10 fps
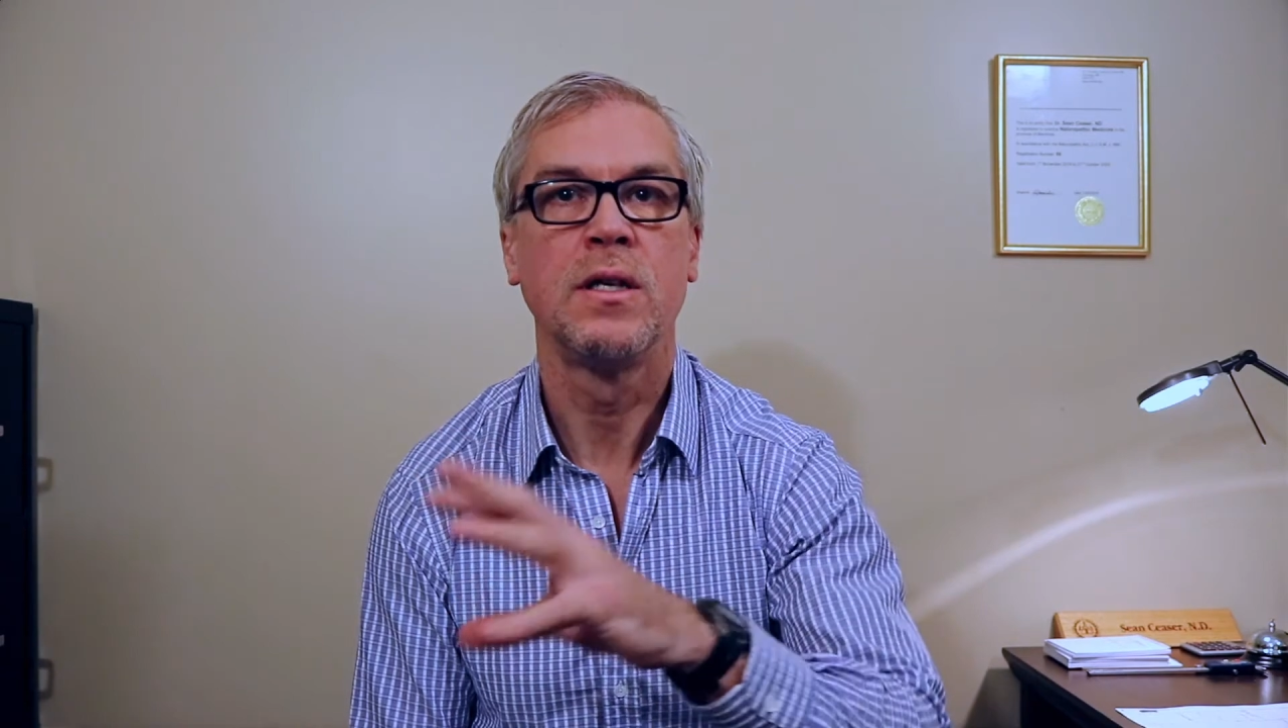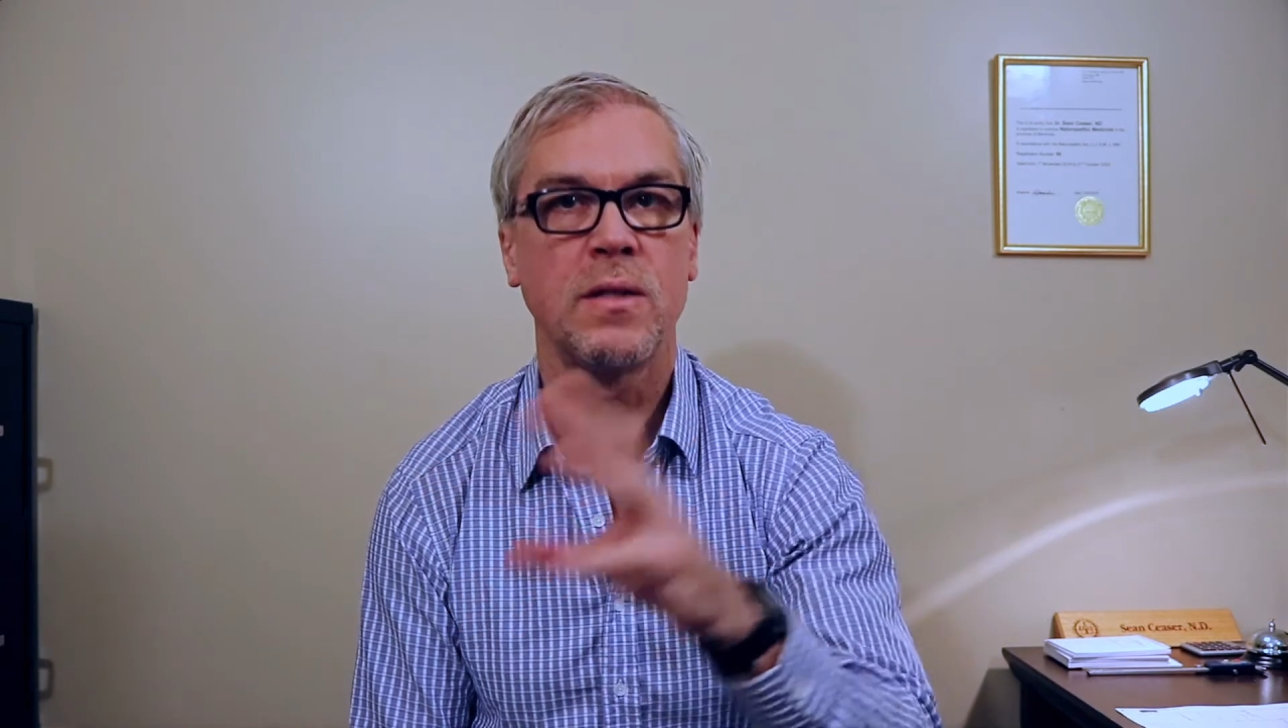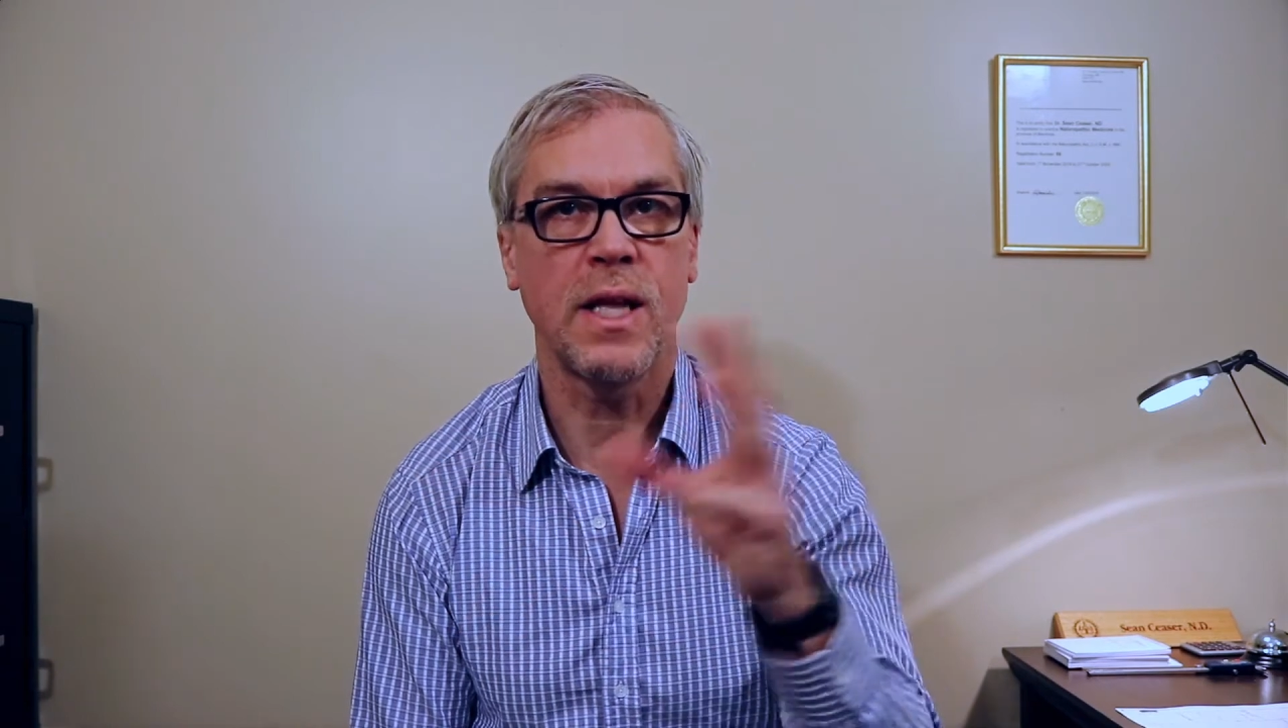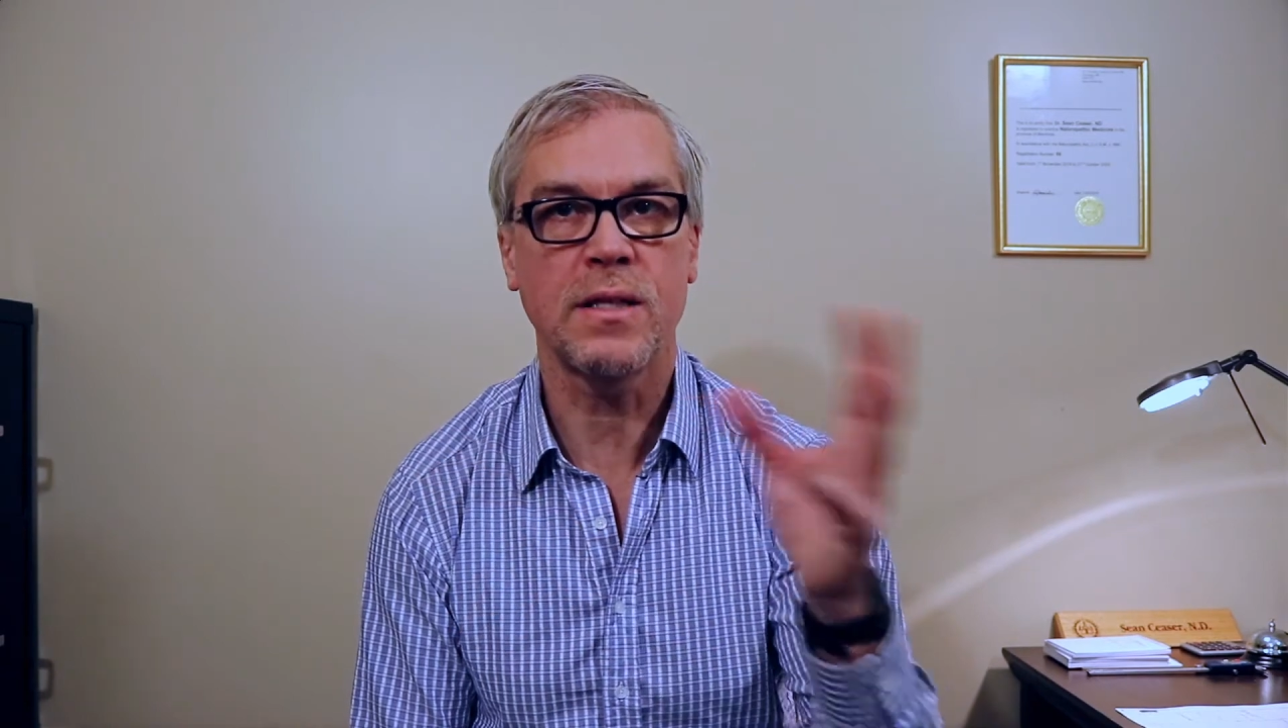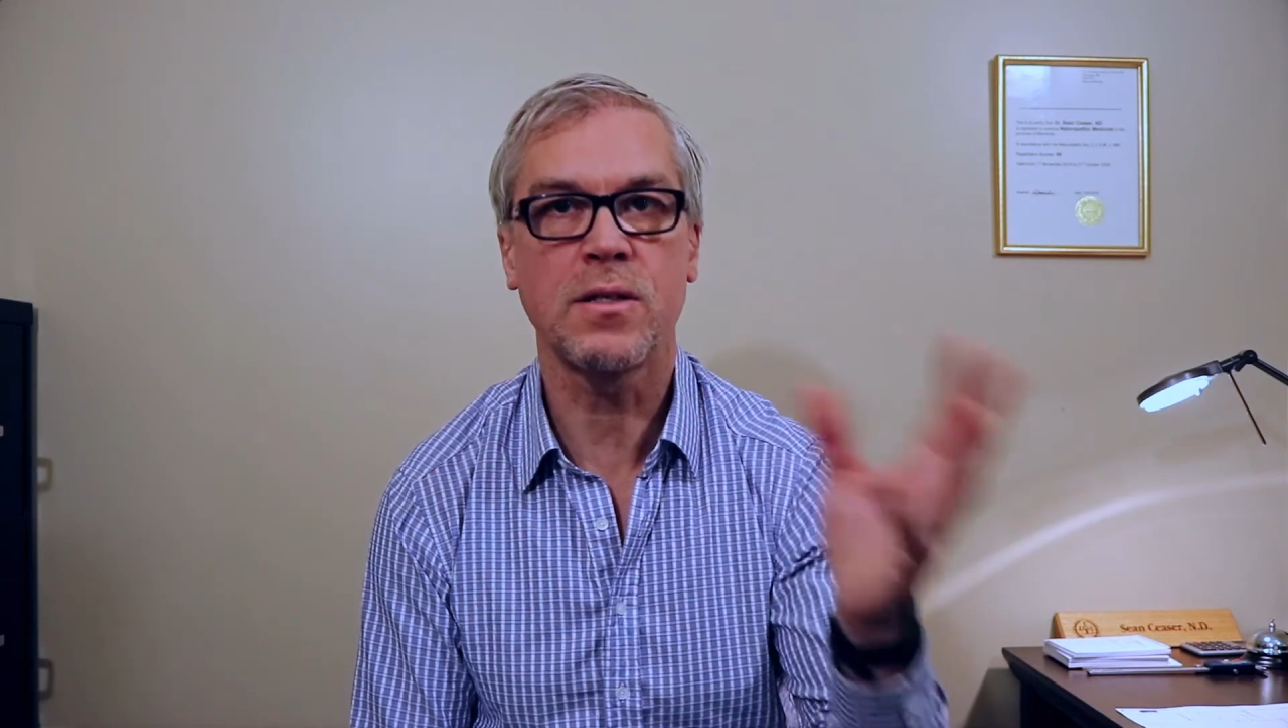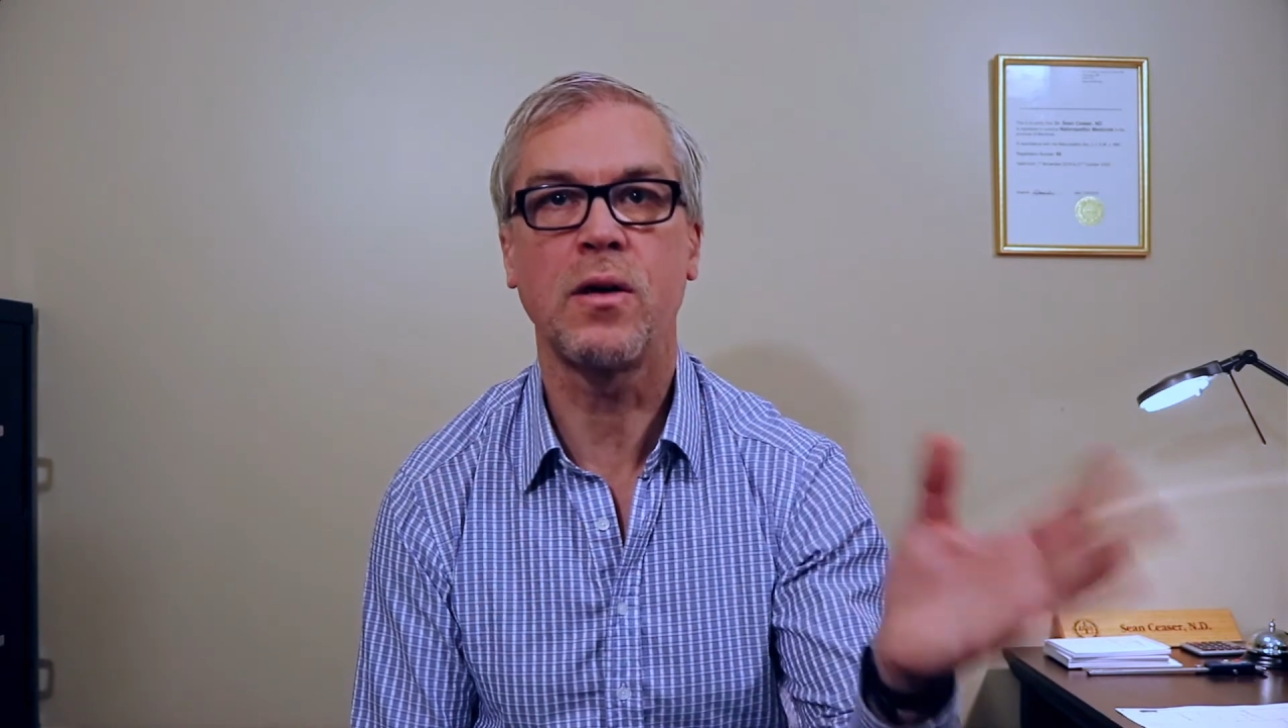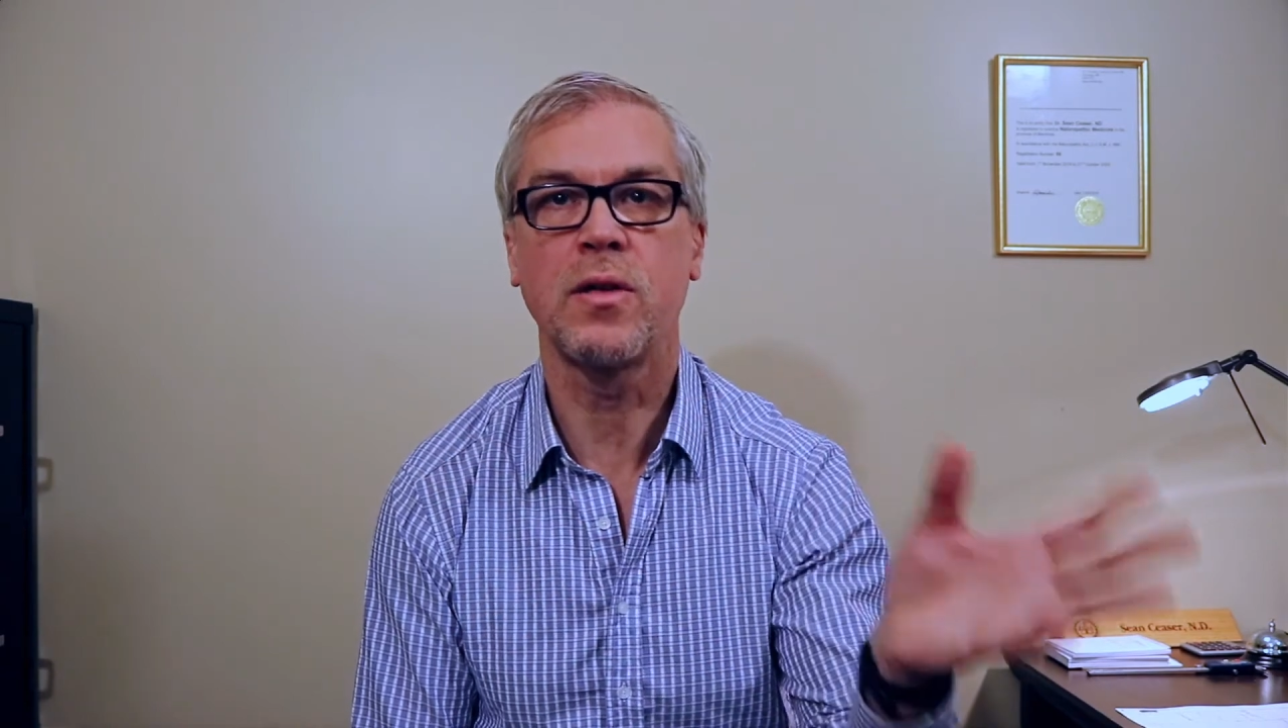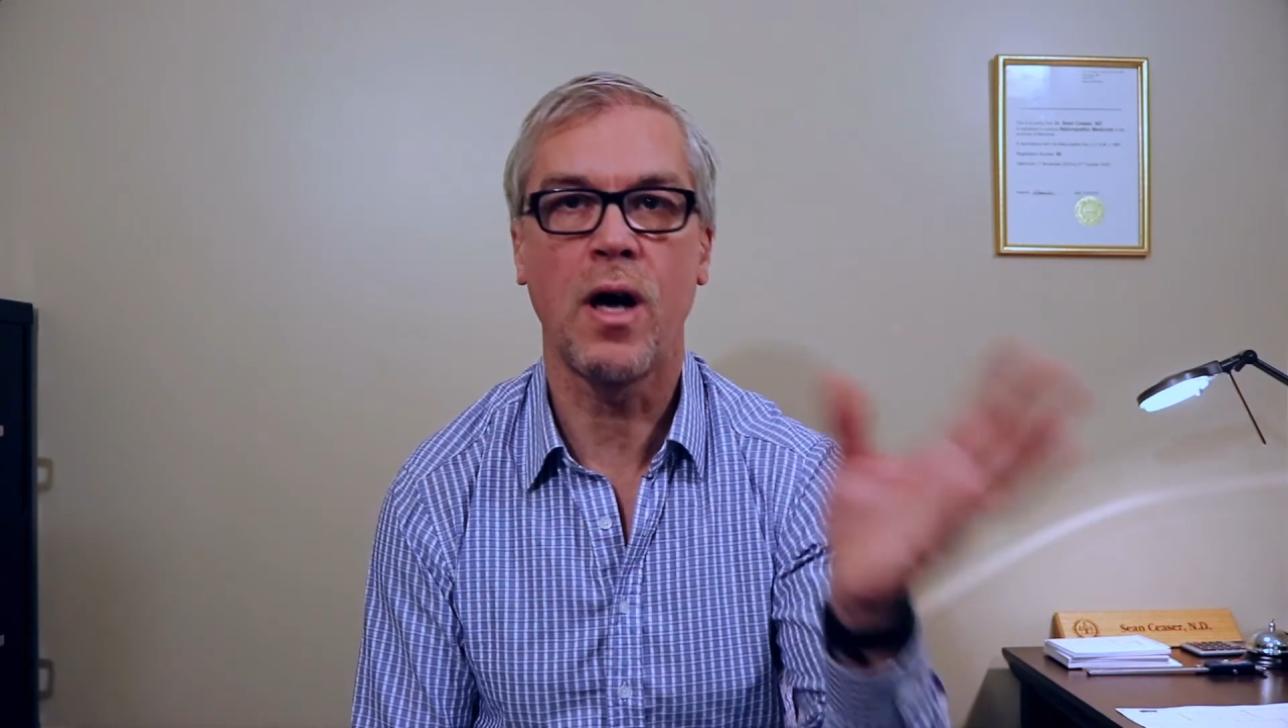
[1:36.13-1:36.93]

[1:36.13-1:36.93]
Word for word: So that's called